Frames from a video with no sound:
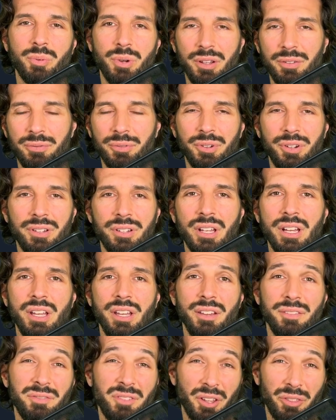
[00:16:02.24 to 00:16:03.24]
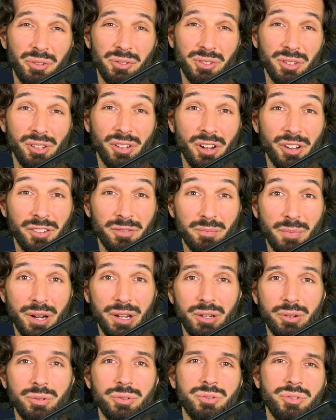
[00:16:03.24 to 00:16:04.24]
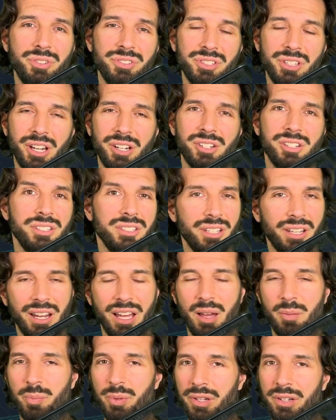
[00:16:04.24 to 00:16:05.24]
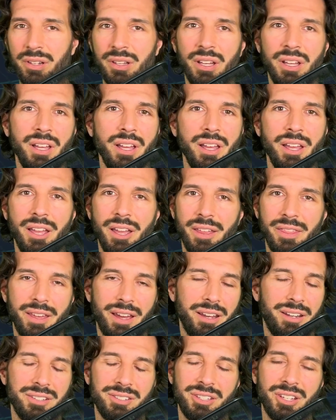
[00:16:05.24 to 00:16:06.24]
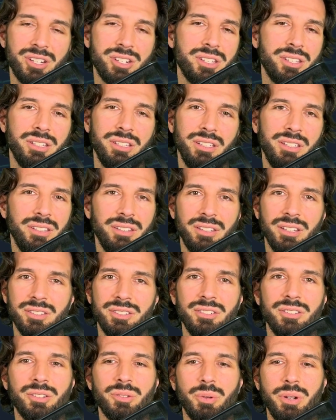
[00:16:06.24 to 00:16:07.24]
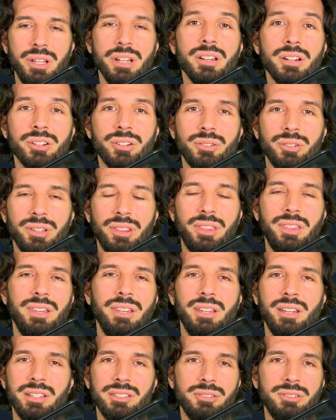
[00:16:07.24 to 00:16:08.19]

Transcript: way for it. If not, there's a lot of microtransactions that happen, and that essentially doesn't create a good thing.